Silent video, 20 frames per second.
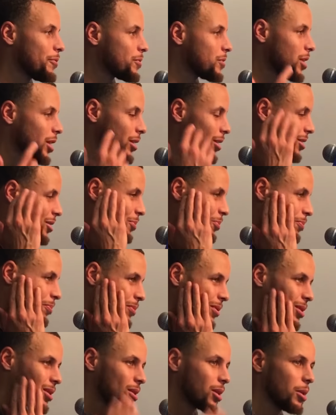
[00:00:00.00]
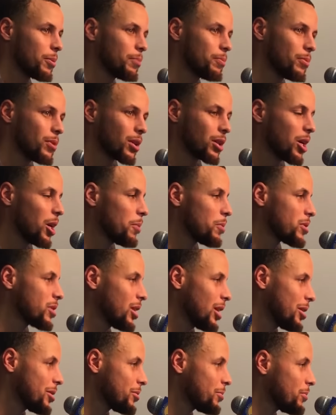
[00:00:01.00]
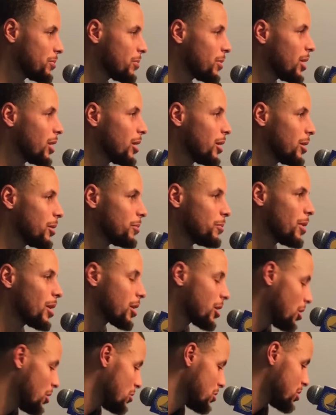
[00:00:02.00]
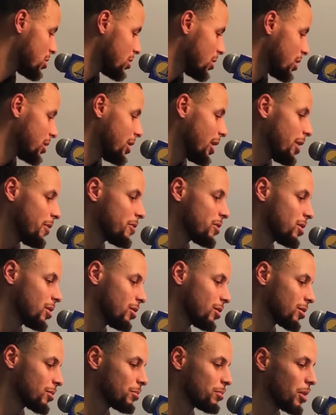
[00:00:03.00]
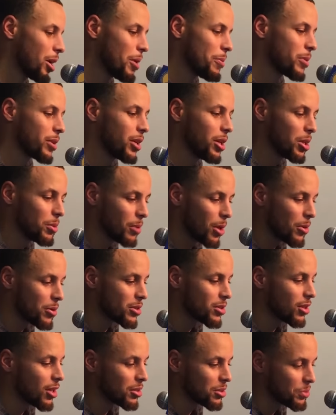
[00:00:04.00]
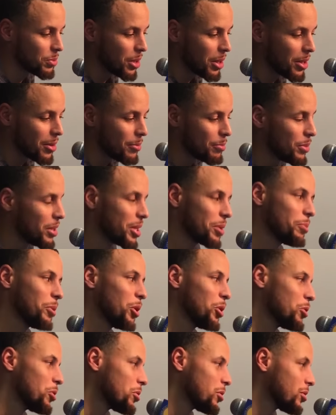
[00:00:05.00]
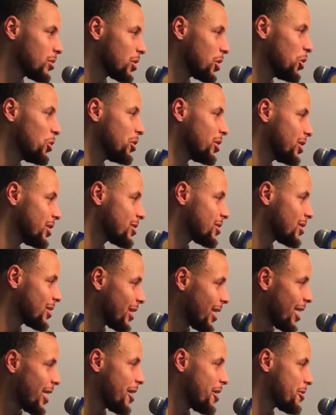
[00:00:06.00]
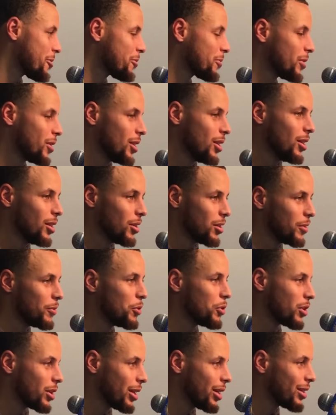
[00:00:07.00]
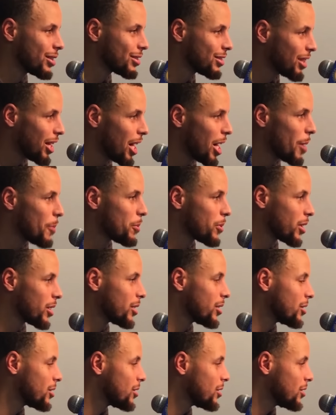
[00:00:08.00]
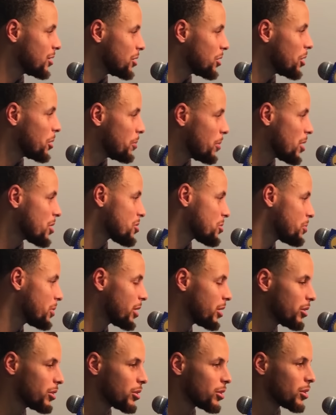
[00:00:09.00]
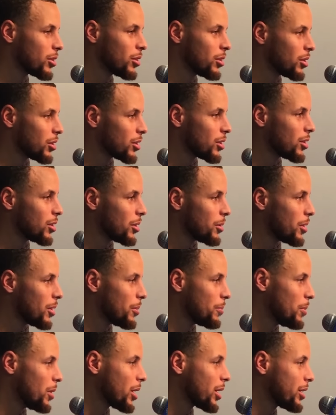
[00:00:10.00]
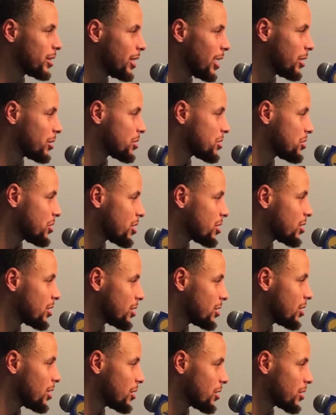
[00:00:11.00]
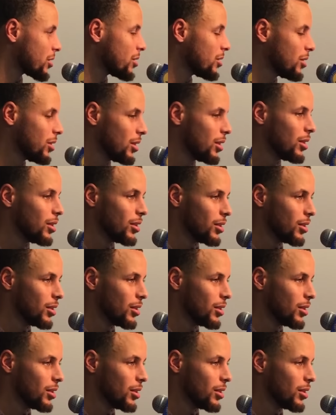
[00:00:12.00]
I've said this a couple of times. My coach at Davidson, Bob McKillop, always talked about Big Mo going into the half. If you can get a stop or get a buzzer beater or a bucket down the stretch of the